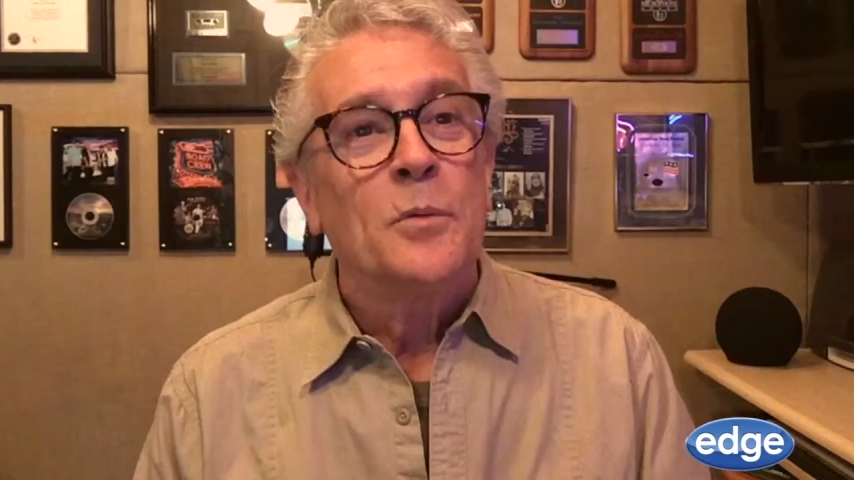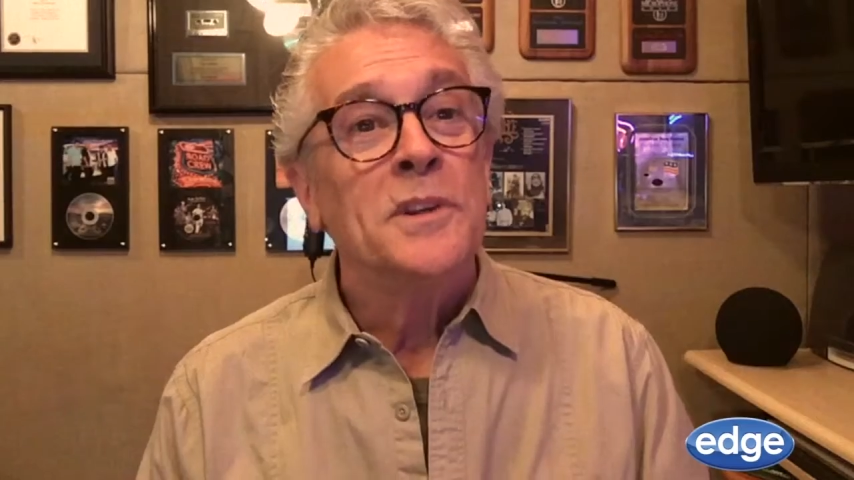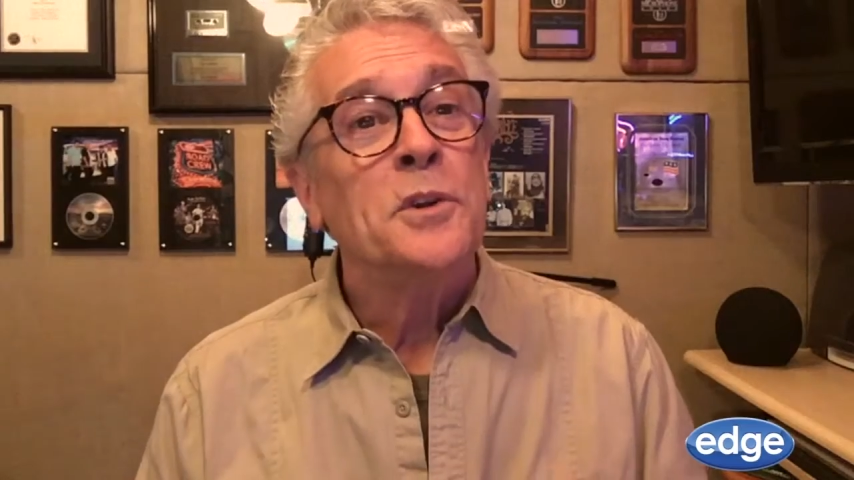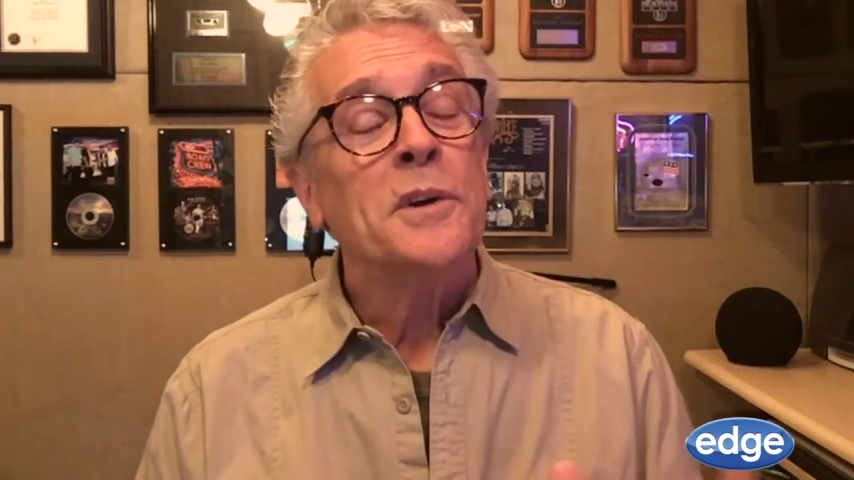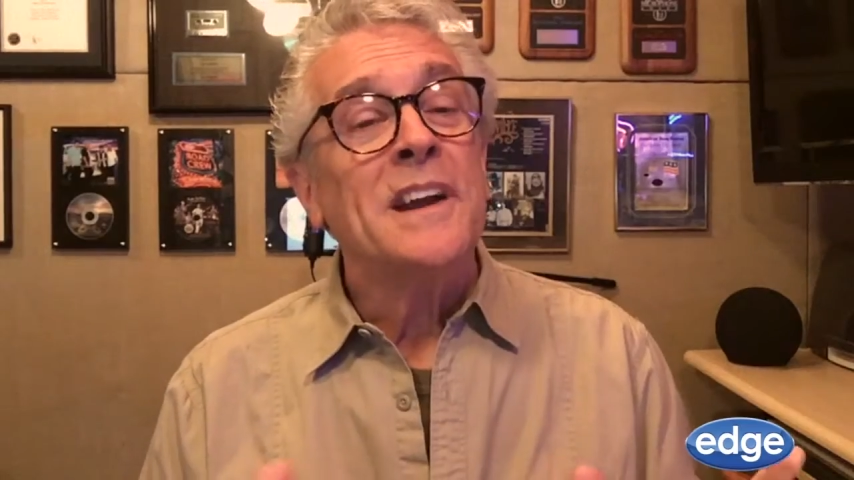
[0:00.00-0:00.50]

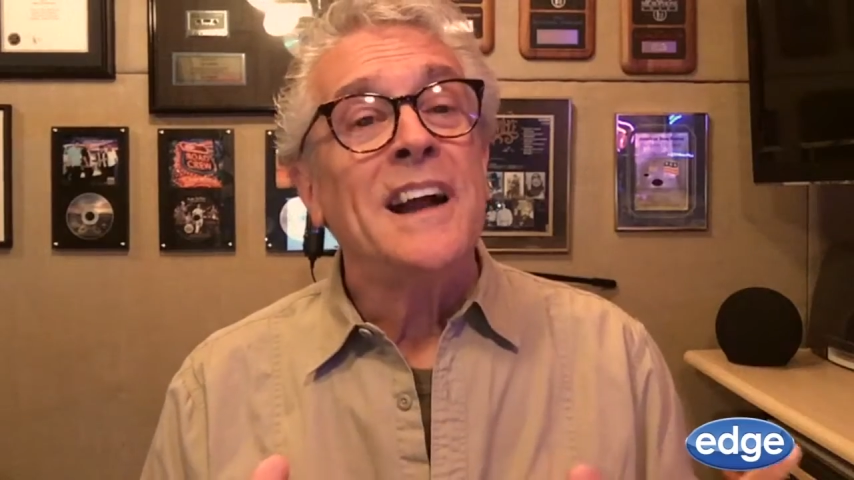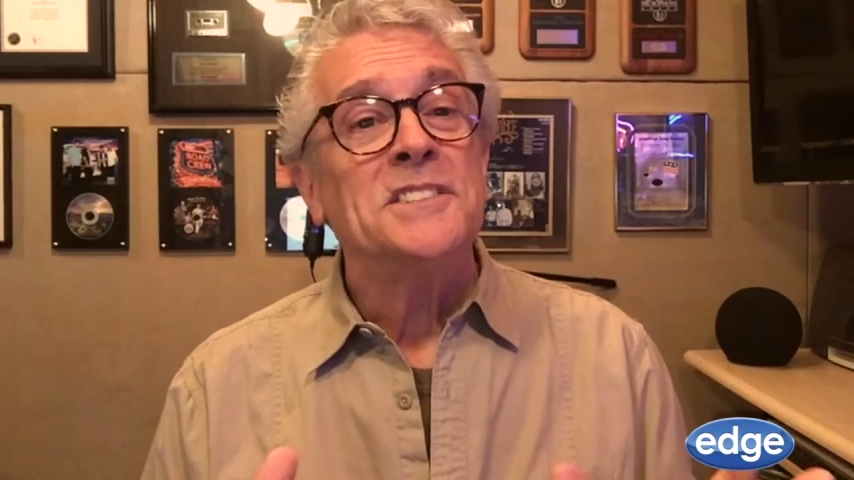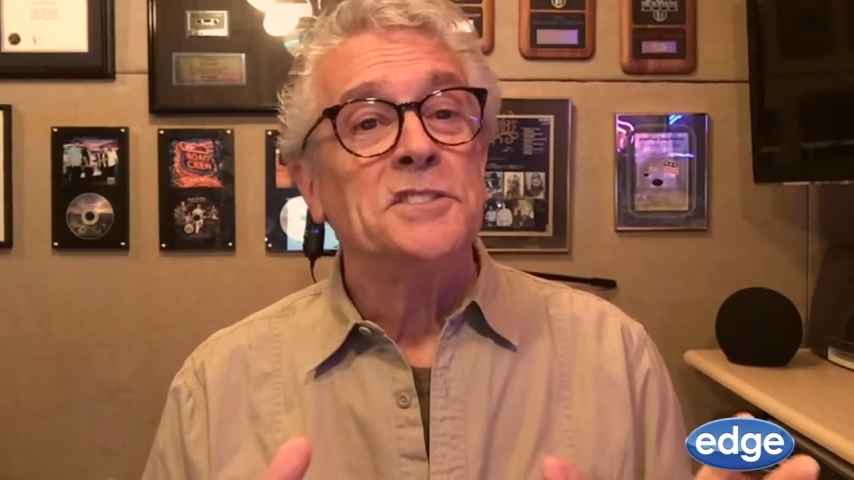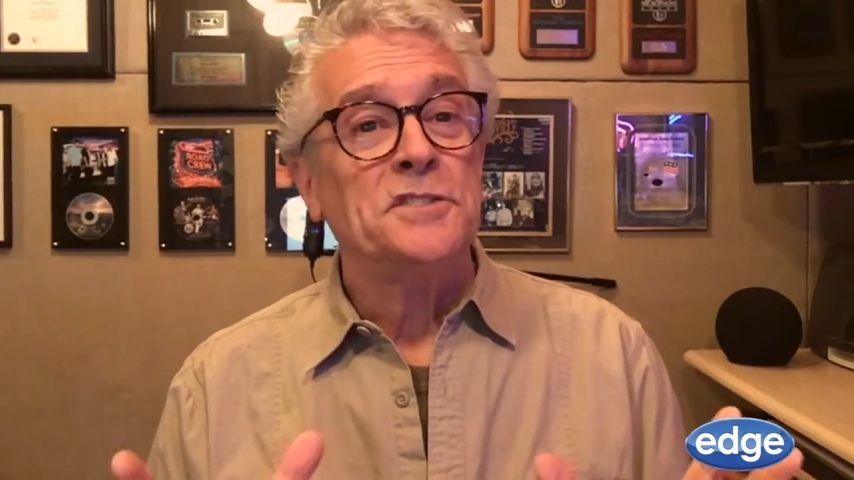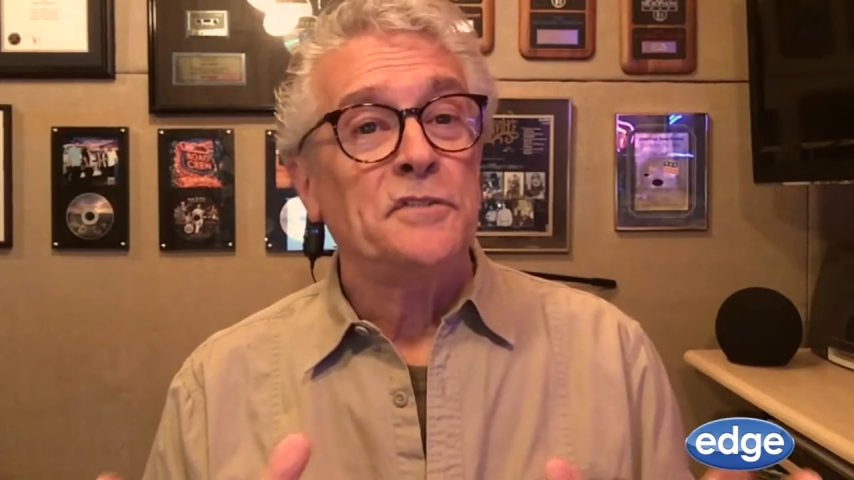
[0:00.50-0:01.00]
When you're
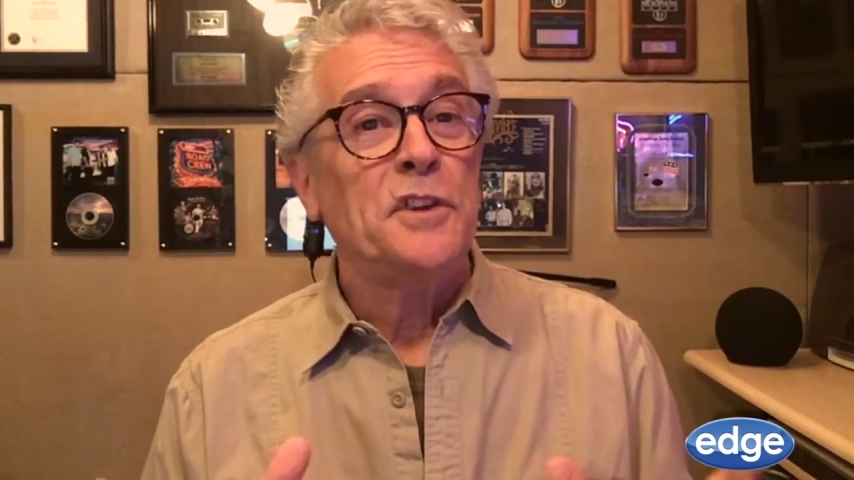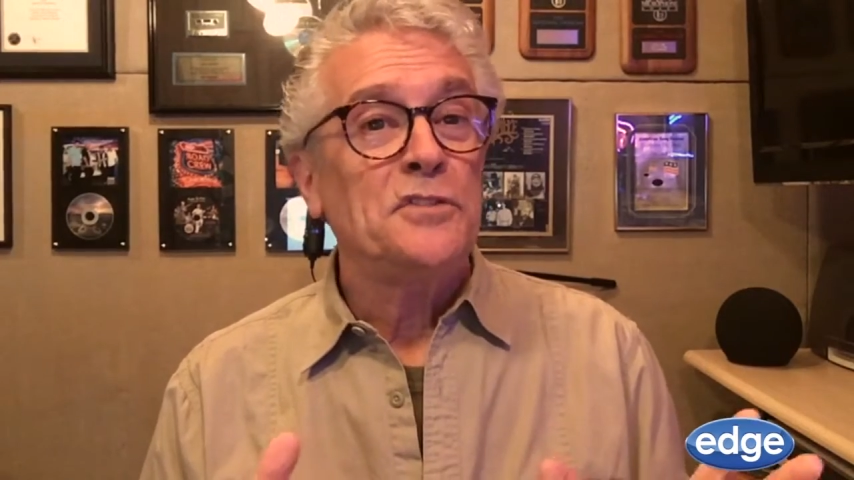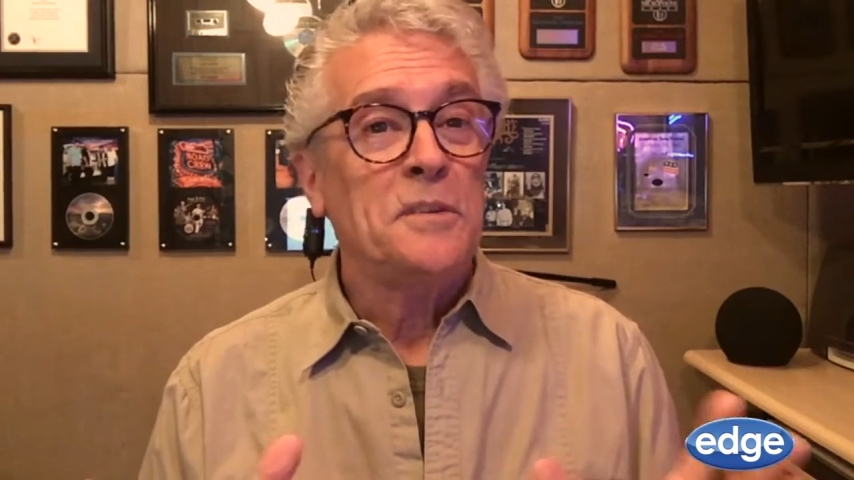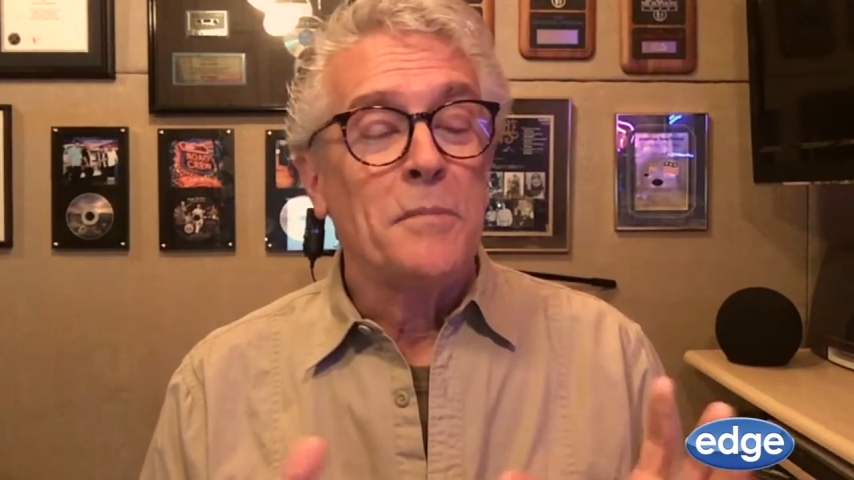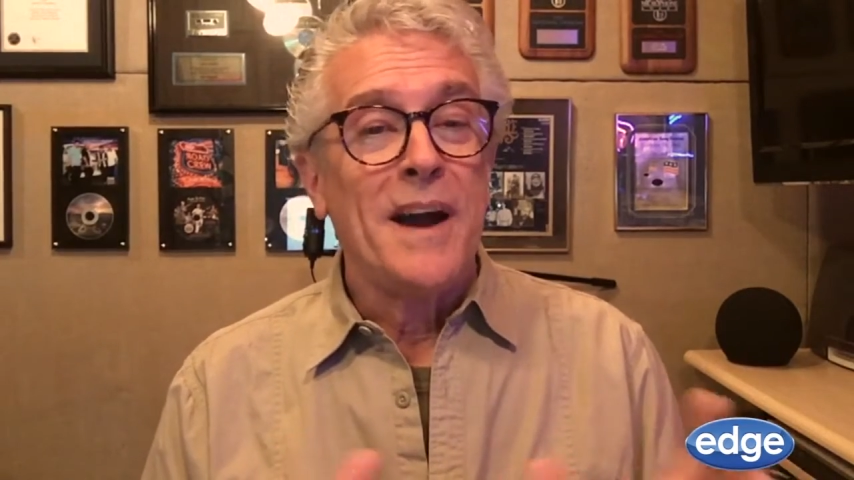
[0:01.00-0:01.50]
conscious of
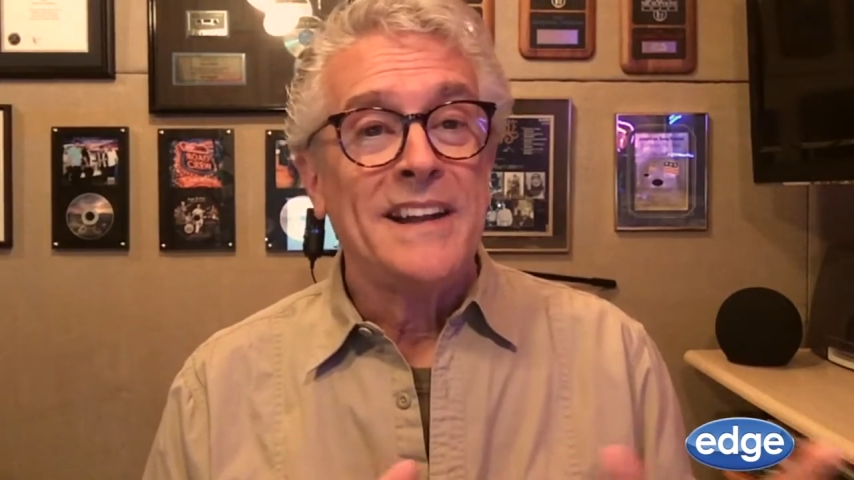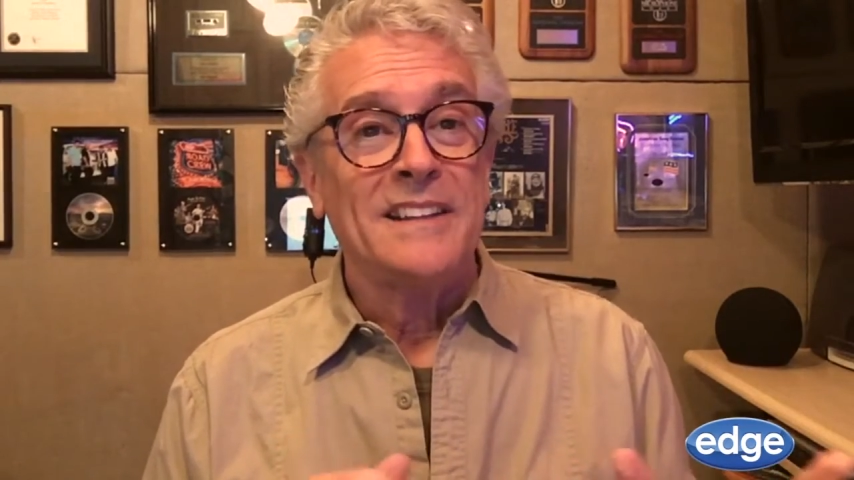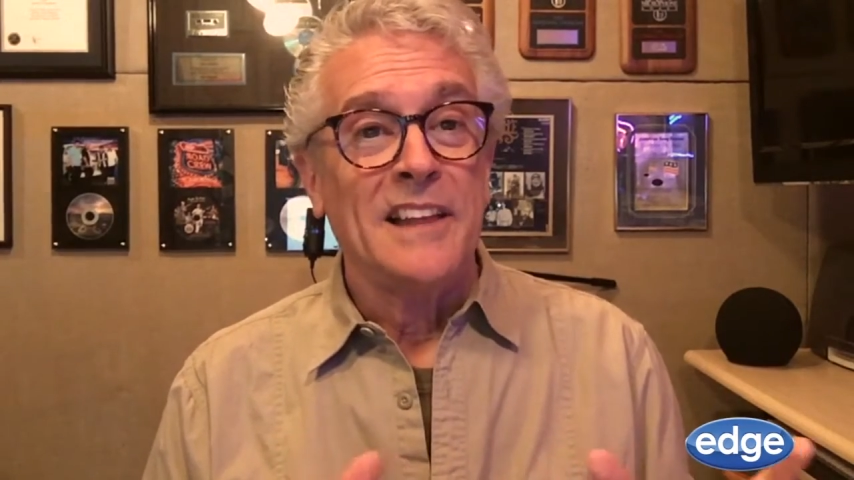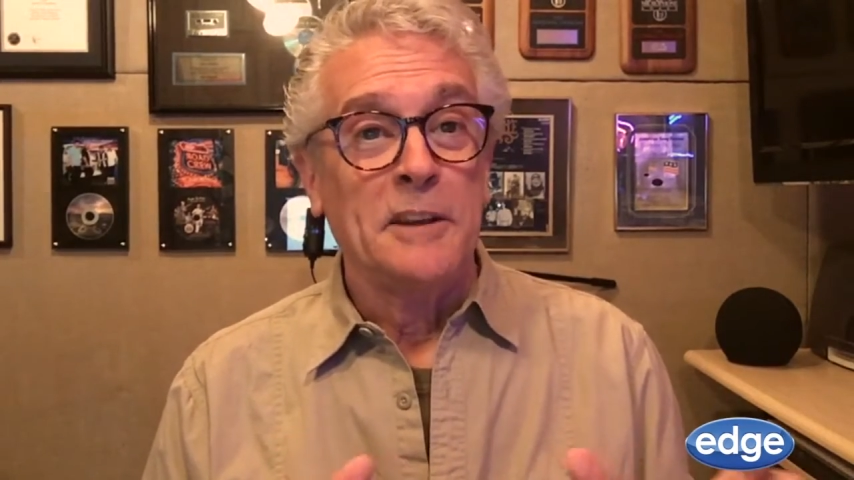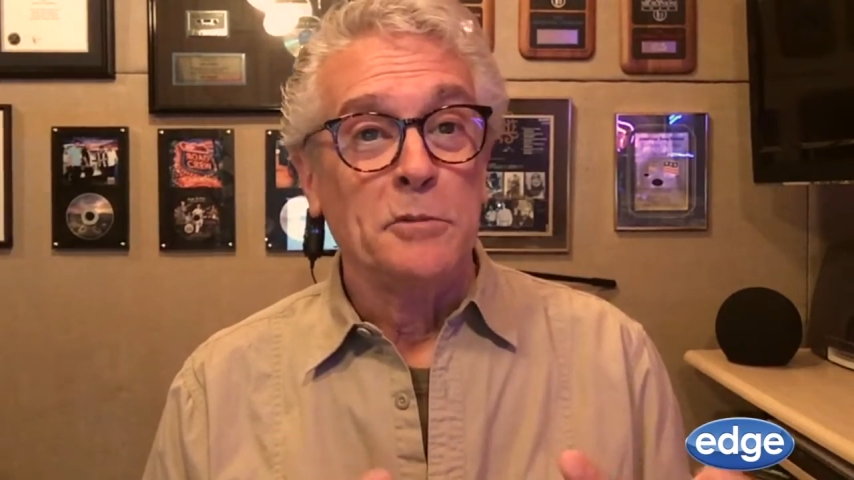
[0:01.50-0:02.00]
using
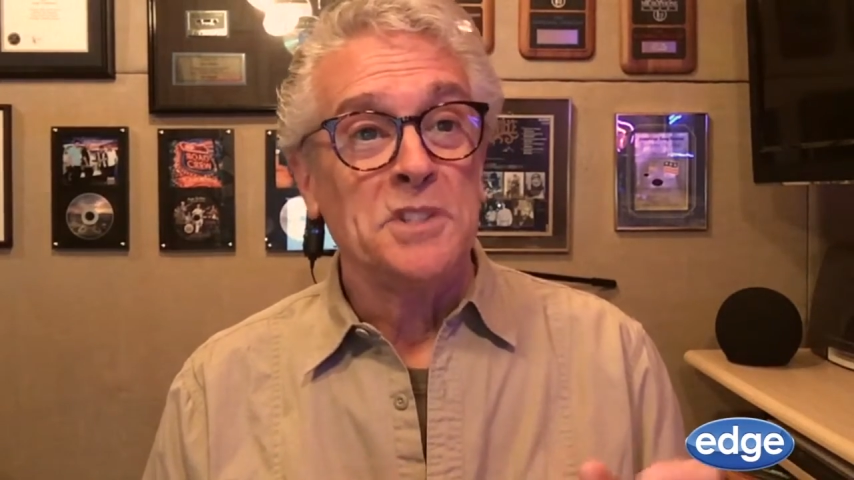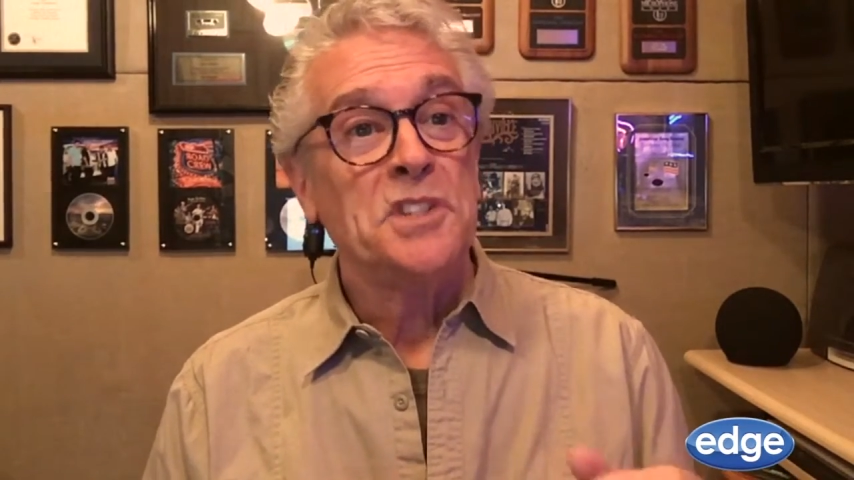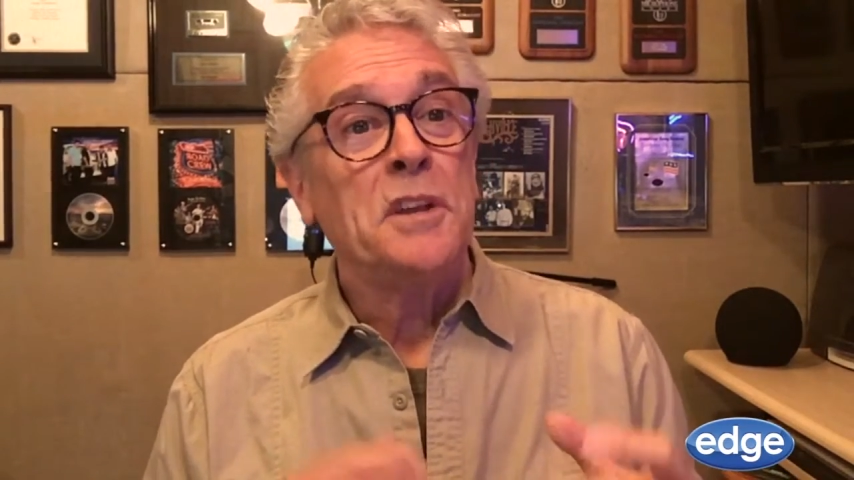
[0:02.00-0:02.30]
body language,